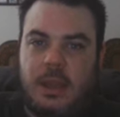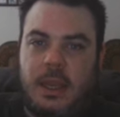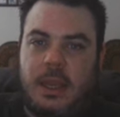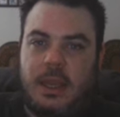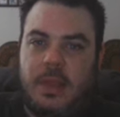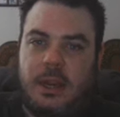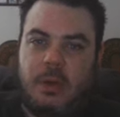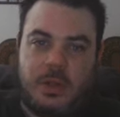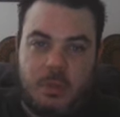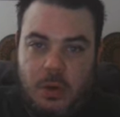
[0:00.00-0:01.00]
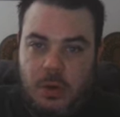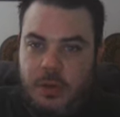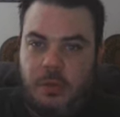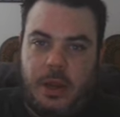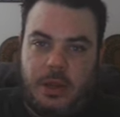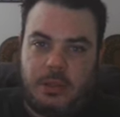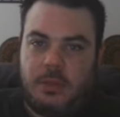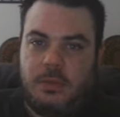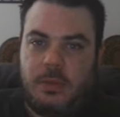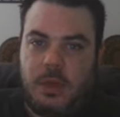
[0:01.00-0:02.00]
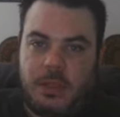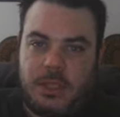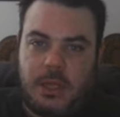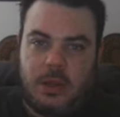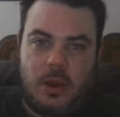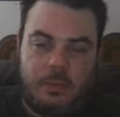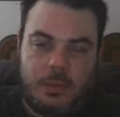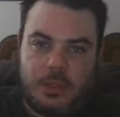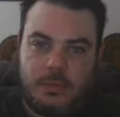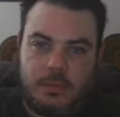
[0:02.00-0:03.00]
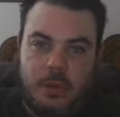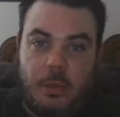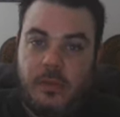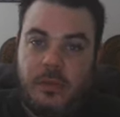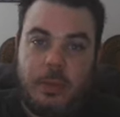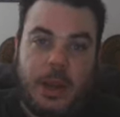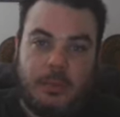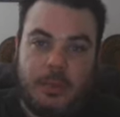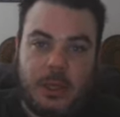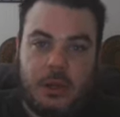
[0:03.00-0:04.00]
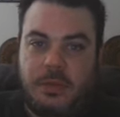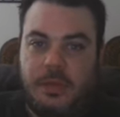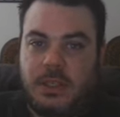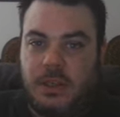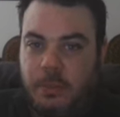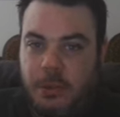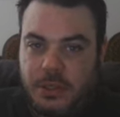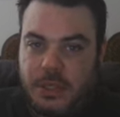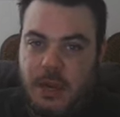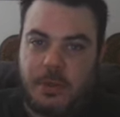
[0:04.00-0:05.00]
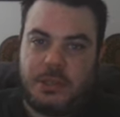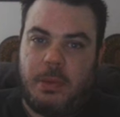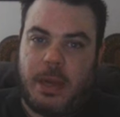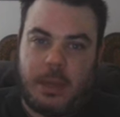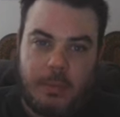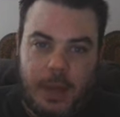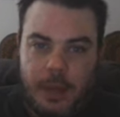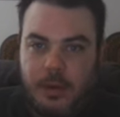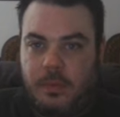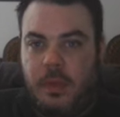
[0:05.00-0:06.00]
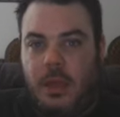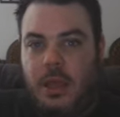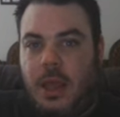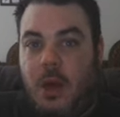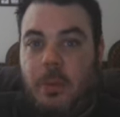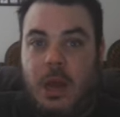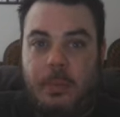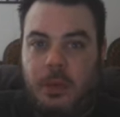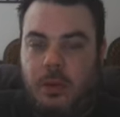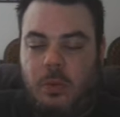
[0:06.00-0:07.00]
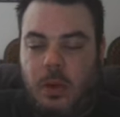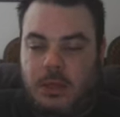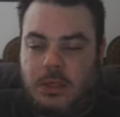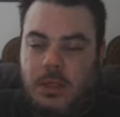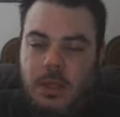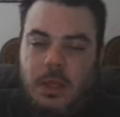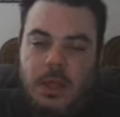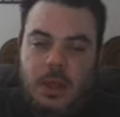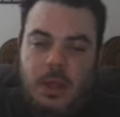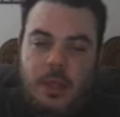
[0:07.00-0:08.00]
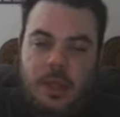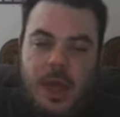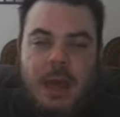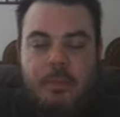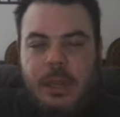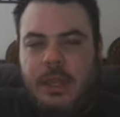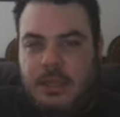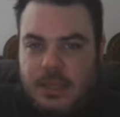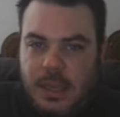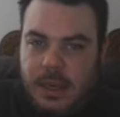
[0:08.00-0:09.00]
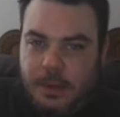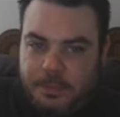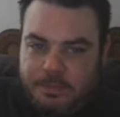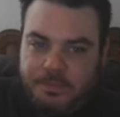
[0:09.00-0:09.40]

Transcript: like it and that it was one of the greatest sitcoms probably ever made in terms of its numbers and how much money it made and how popular it was. That being said,